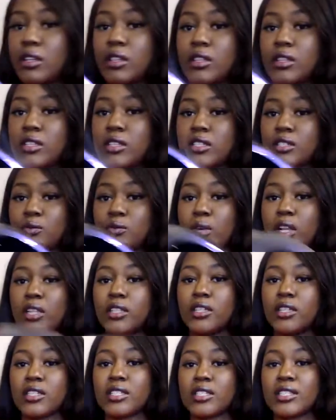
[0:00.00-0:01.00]
This is what it
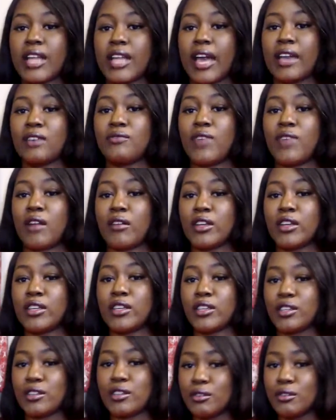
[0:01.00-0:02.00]
looks like. Very
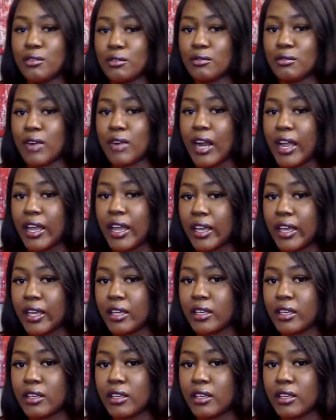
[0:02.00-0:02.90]
cute, right?